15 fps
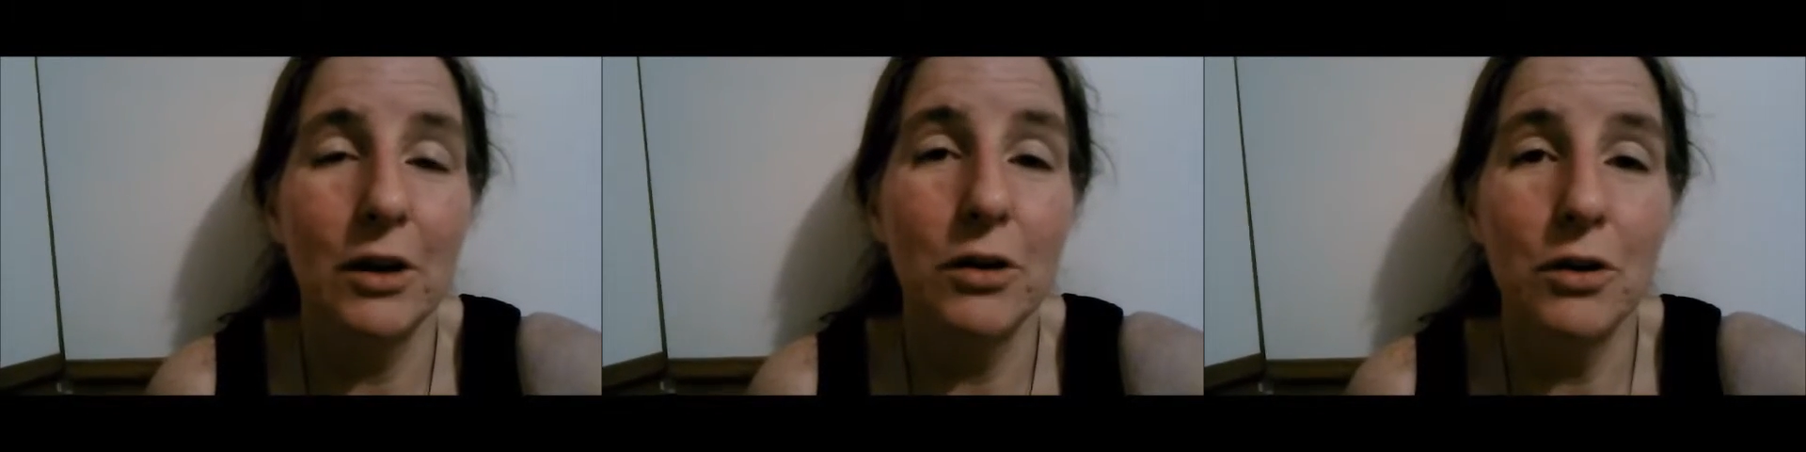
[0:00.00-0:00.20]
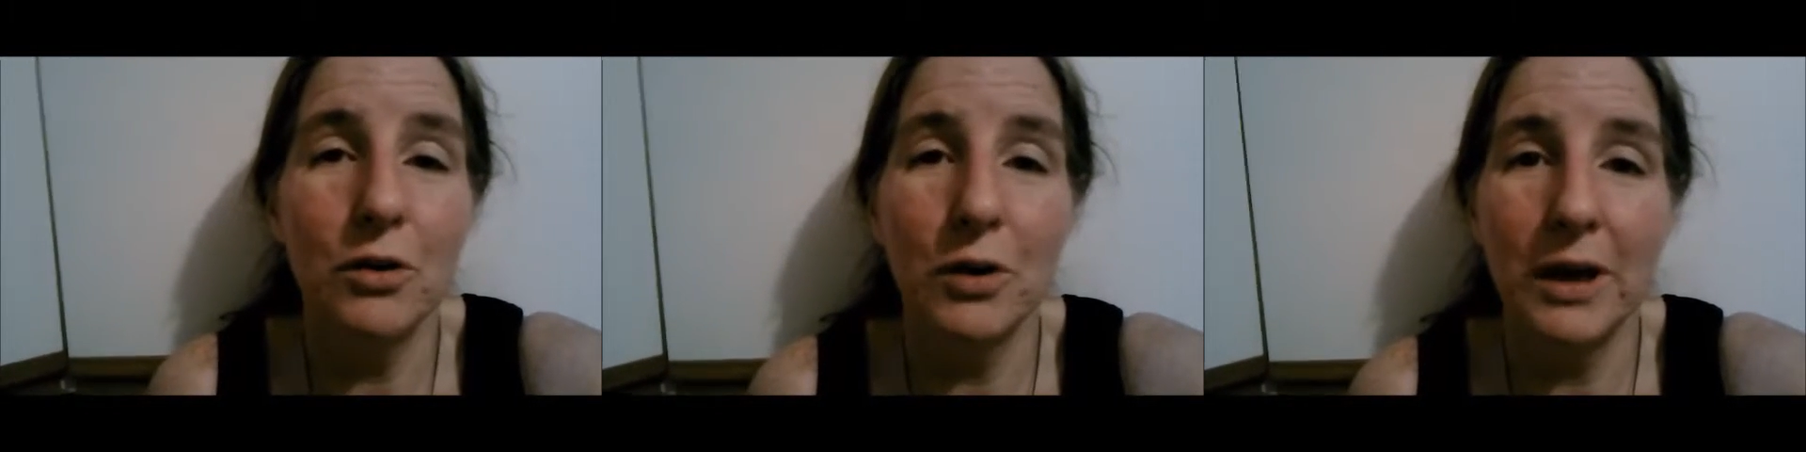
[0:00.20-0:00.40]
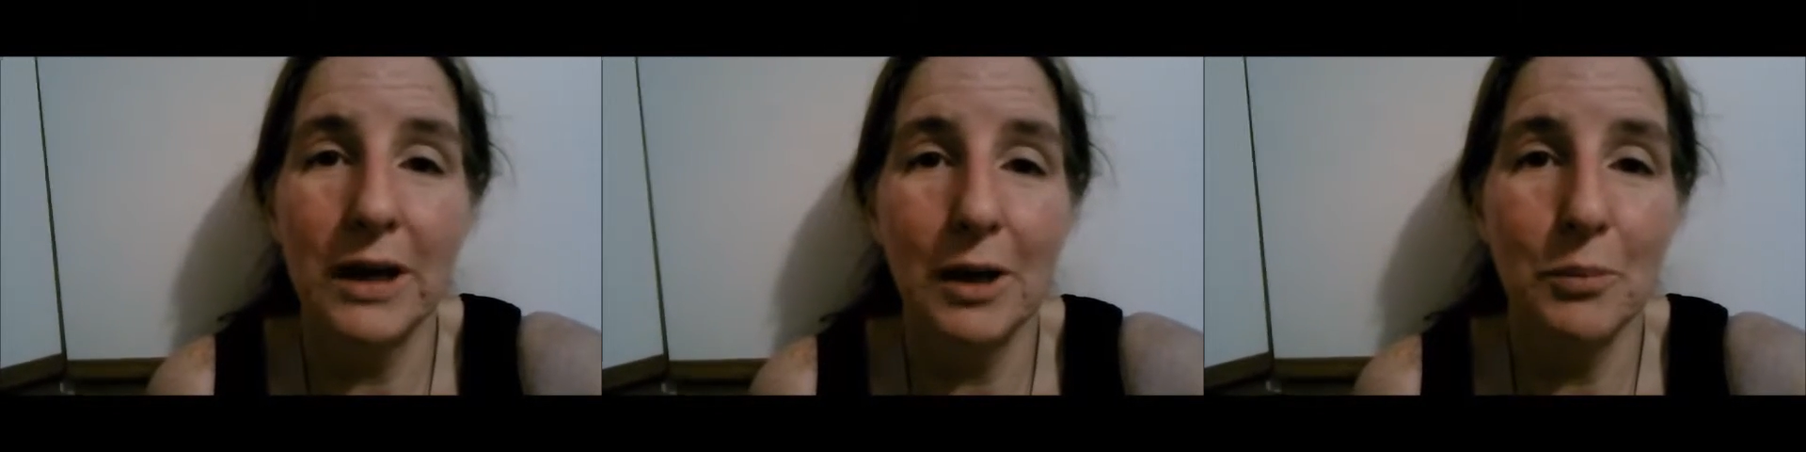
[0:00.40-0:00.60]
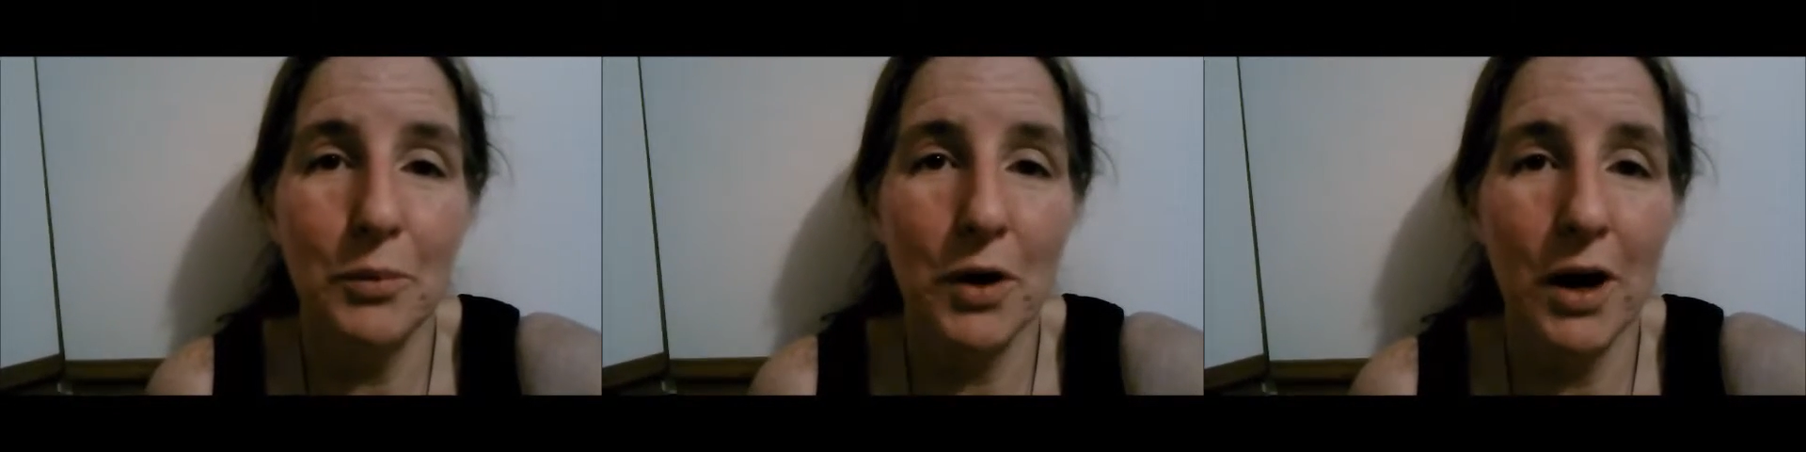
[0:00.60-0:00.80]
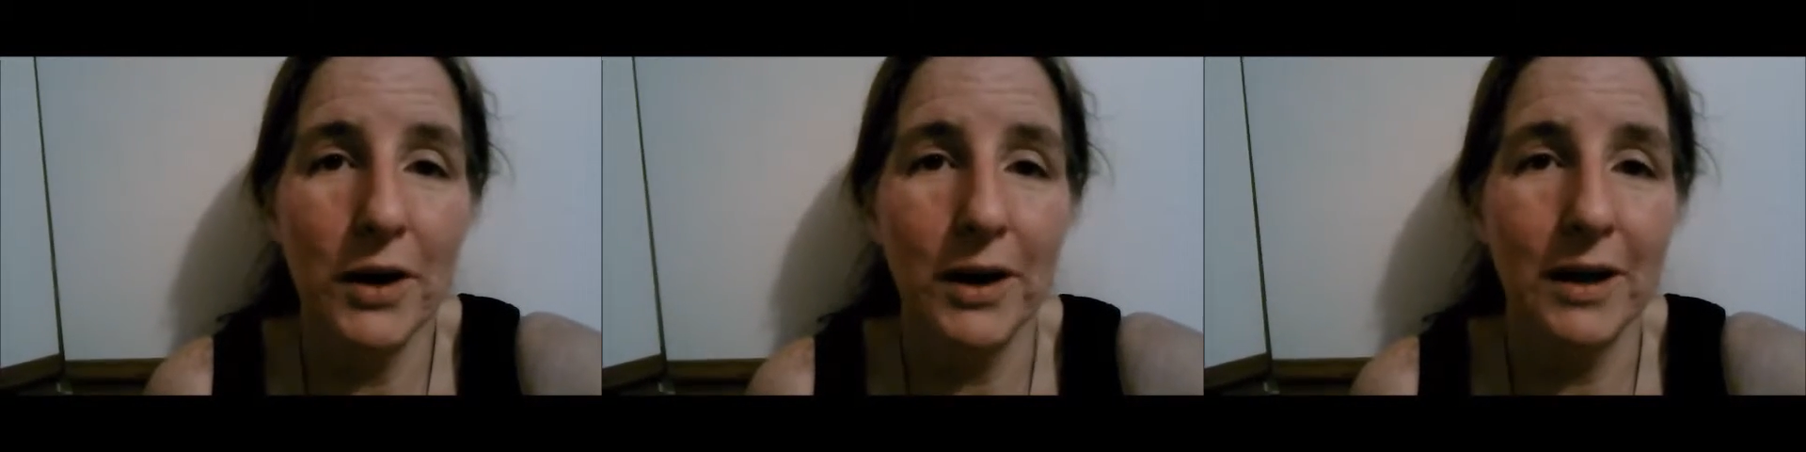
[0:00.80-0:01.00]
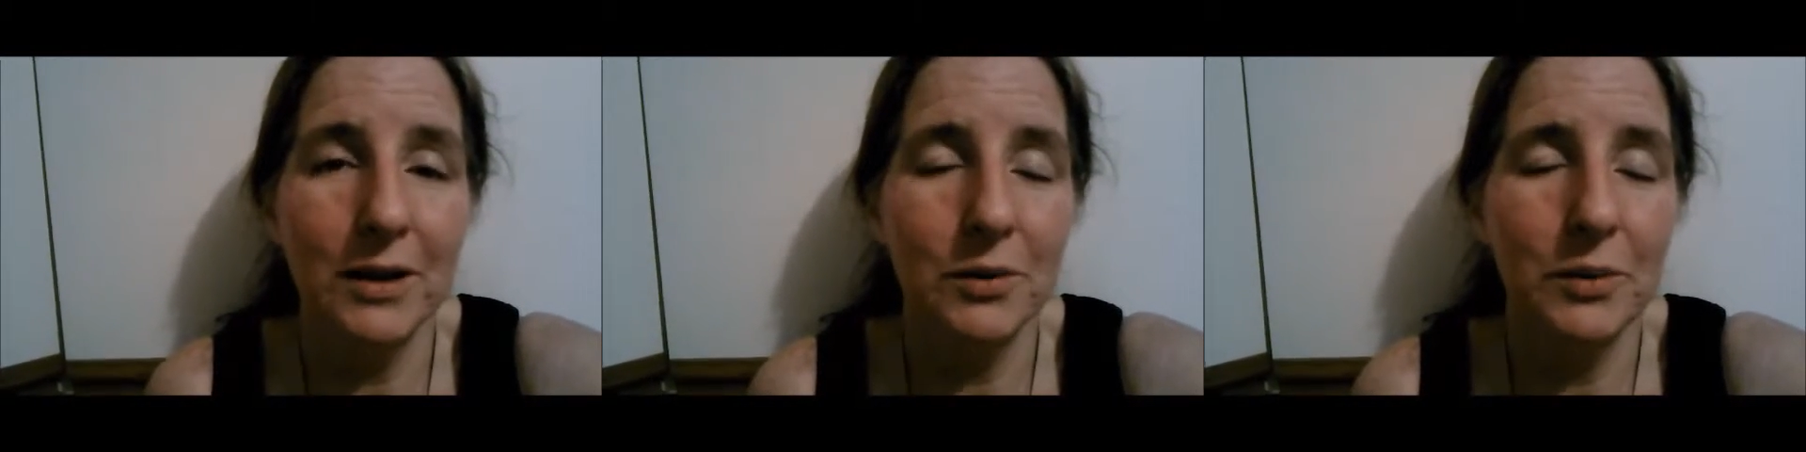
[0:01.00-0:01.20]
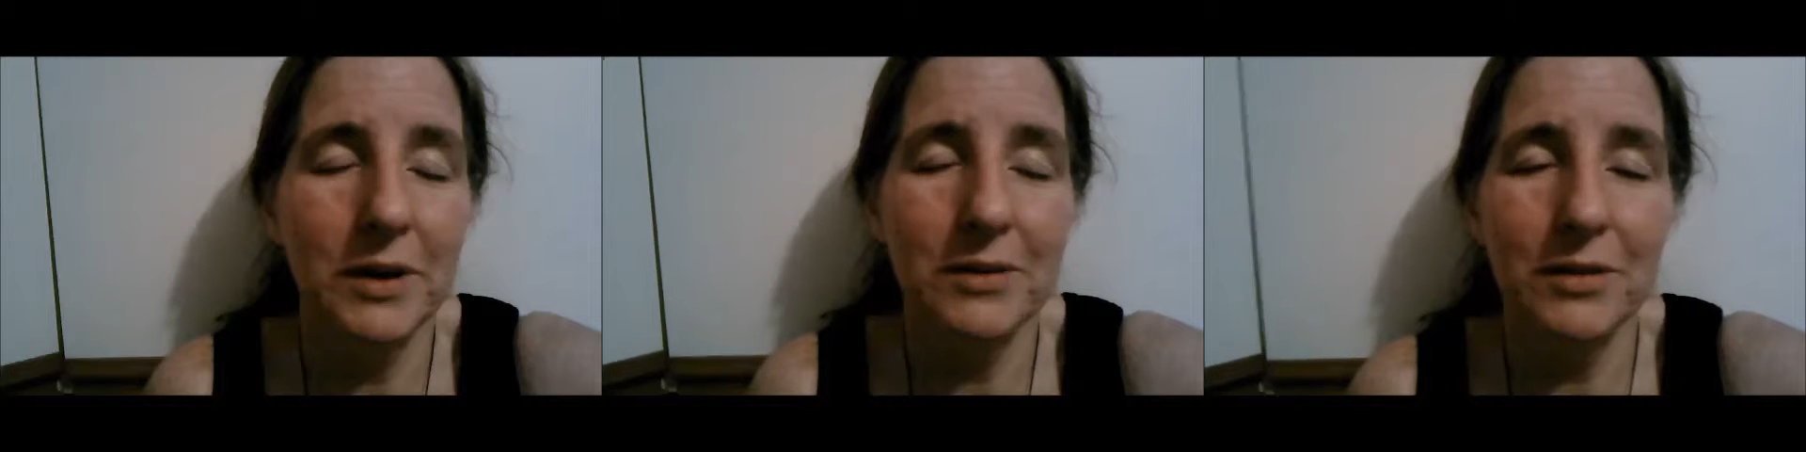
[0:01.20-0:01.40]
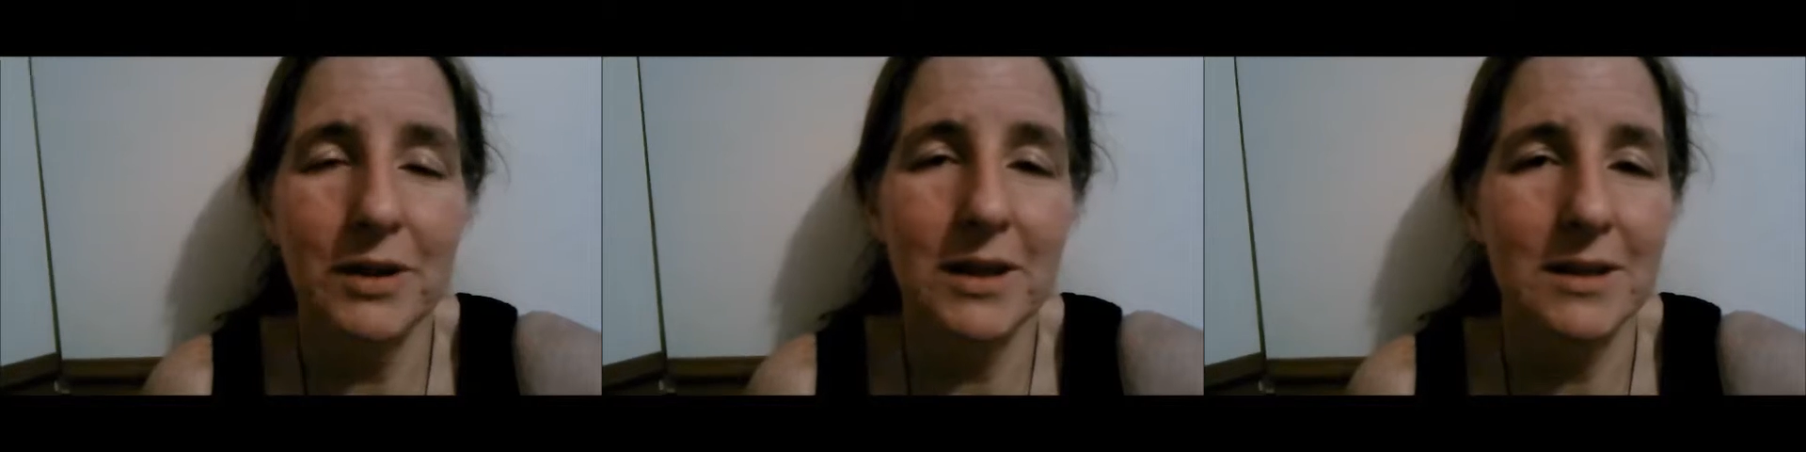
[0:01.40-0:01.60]
Are you creating a product?
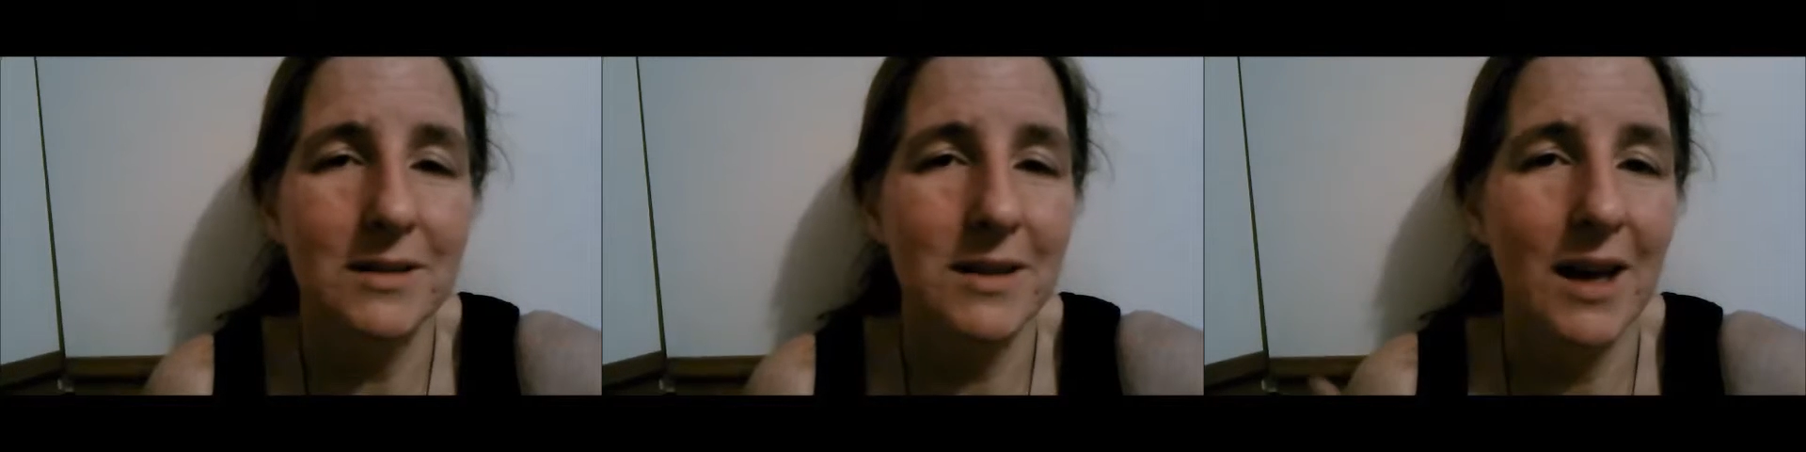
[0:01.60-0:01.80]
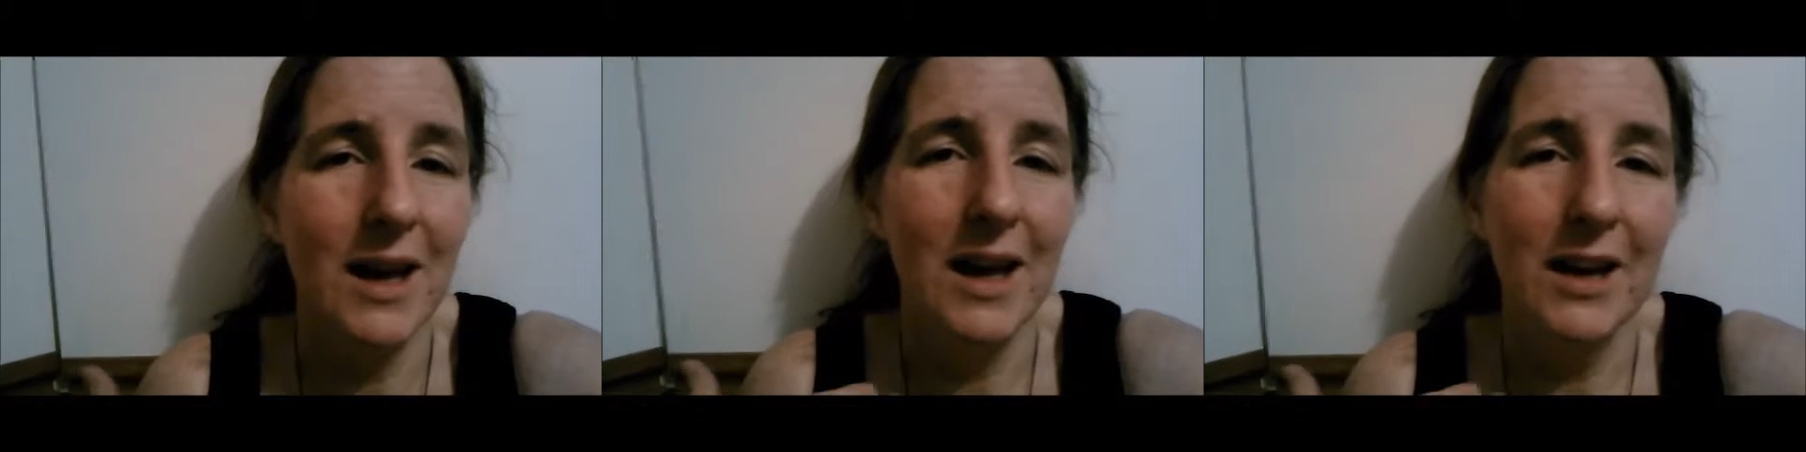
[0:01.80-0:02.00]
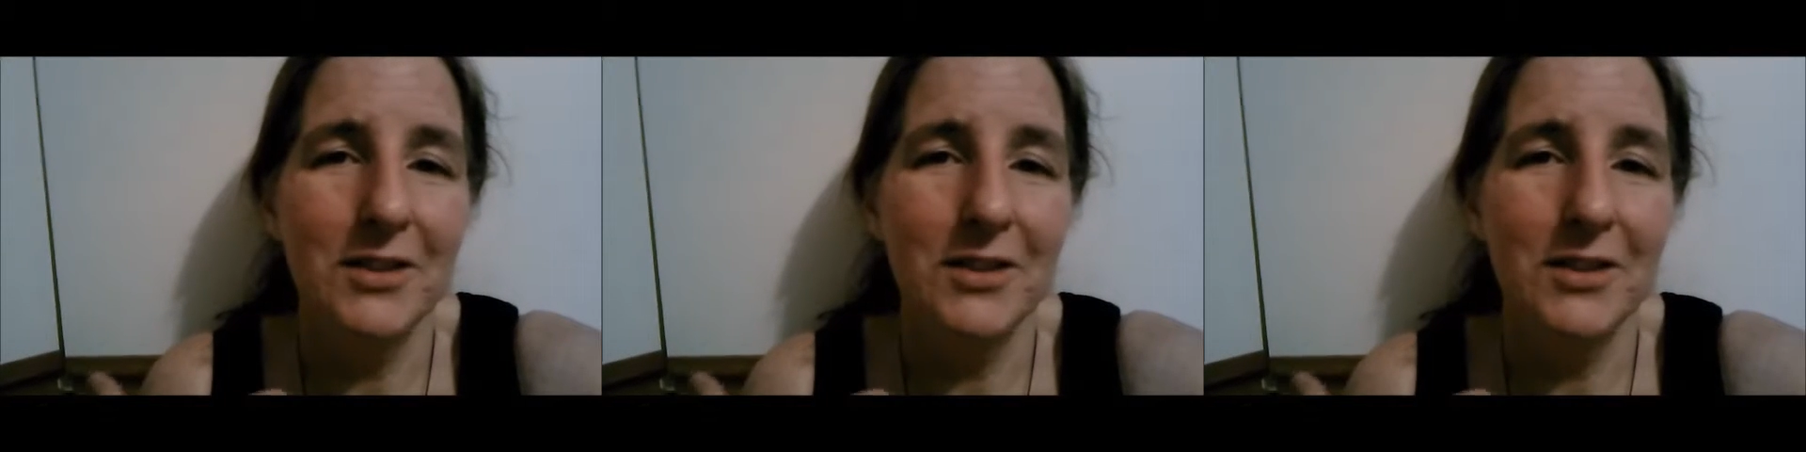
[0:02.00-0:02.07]
Whatever it is.